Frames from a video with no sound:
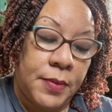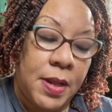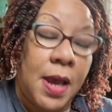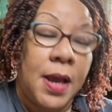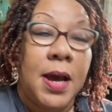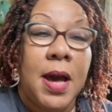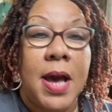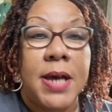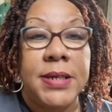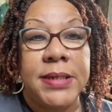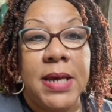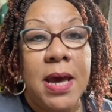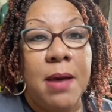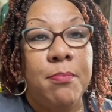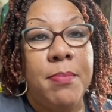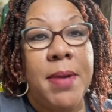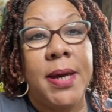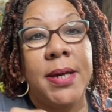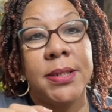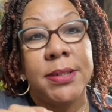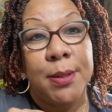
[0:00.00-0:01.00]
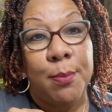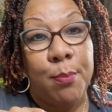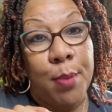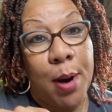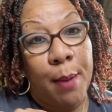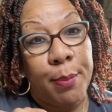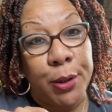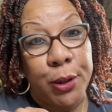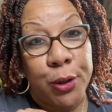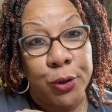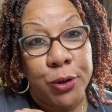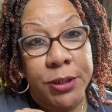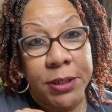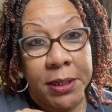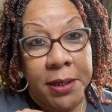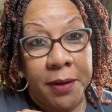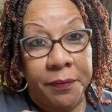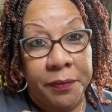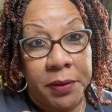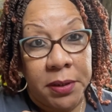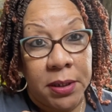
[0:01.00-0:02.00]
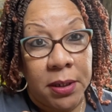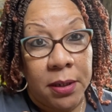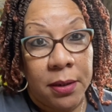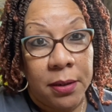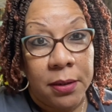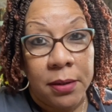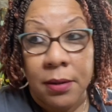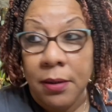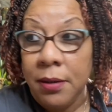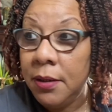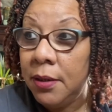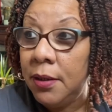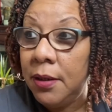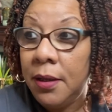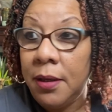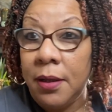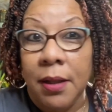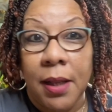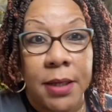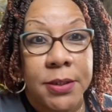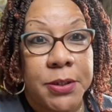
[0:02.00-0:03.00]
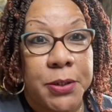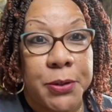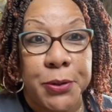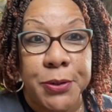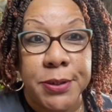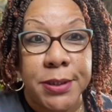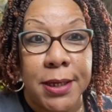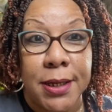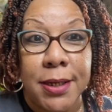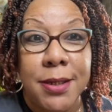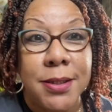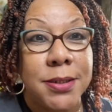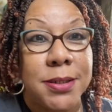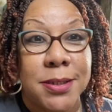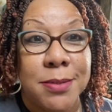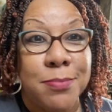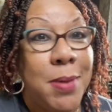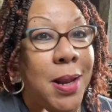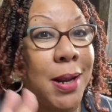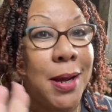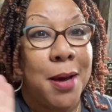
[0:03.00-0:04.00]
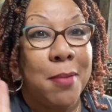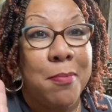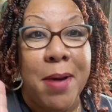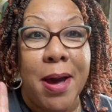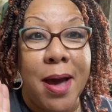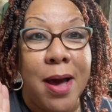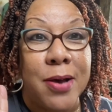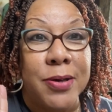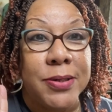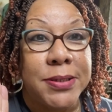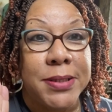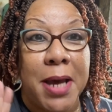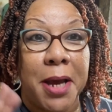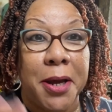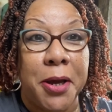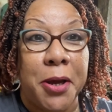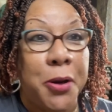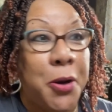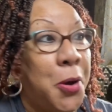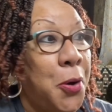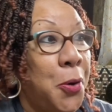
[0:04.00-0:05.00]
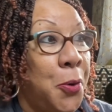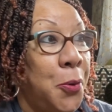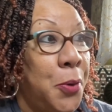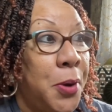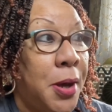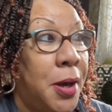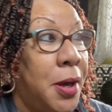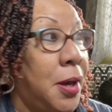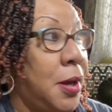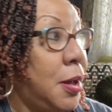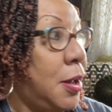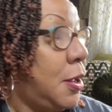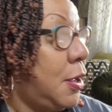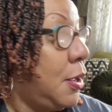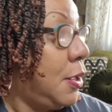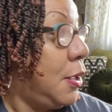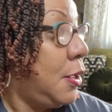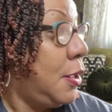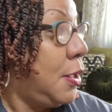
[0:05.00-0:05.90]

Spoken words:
Guys, I am making some barbecue chicken for dinner. Like, seriously, it is smelling up my house like, you know, like